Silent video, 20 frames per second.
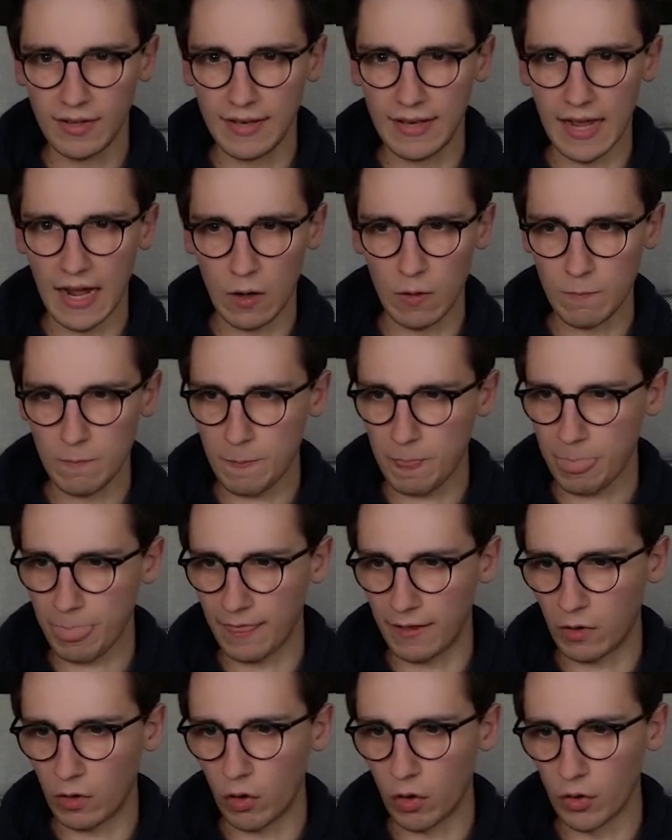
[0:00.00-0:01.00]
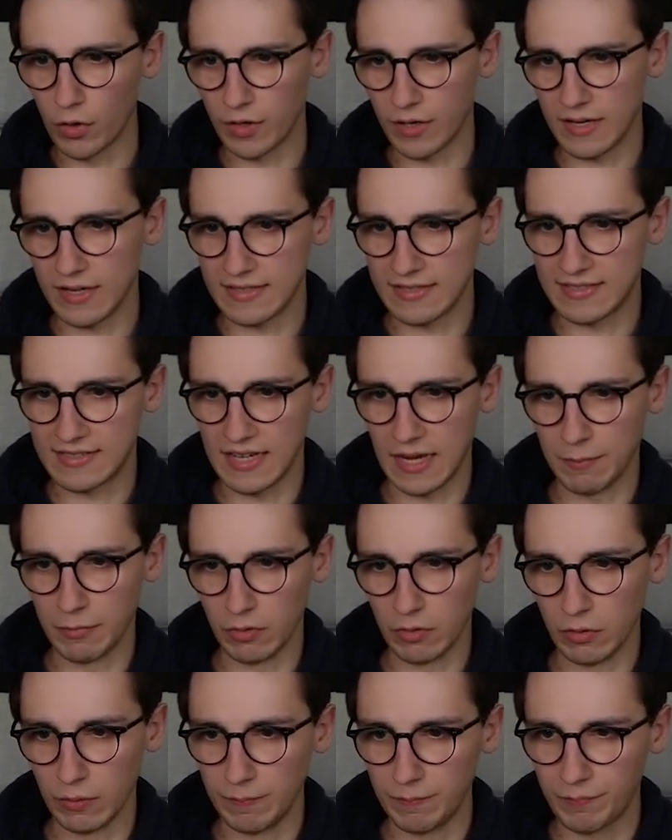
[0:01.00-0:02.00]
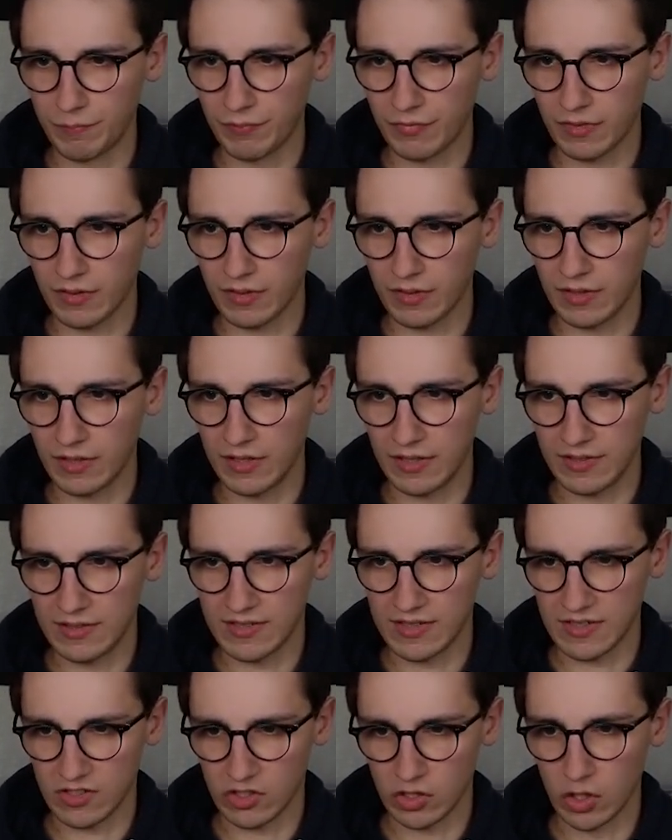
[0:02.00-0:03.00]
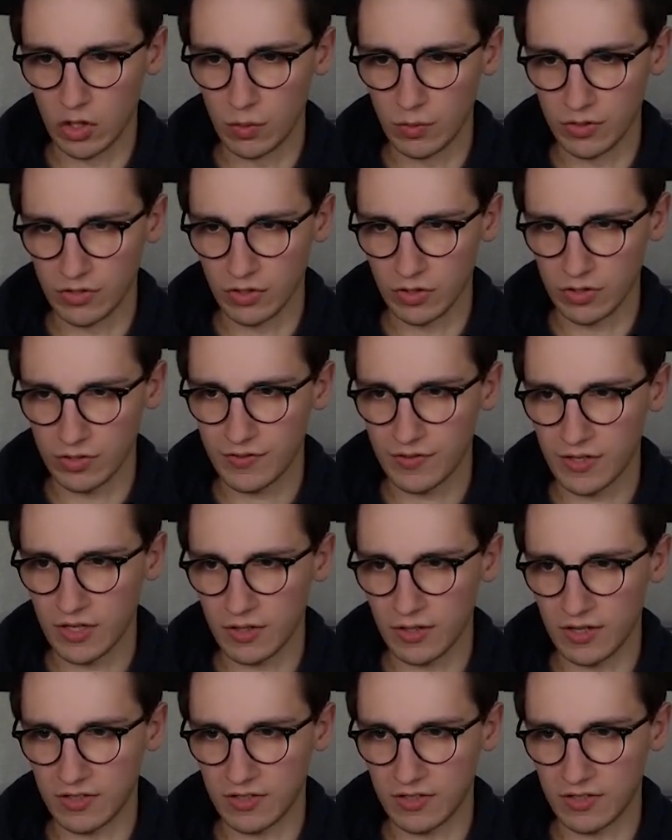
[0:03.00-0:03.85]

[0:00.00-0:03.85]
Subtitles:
Now, our table, it says no results found.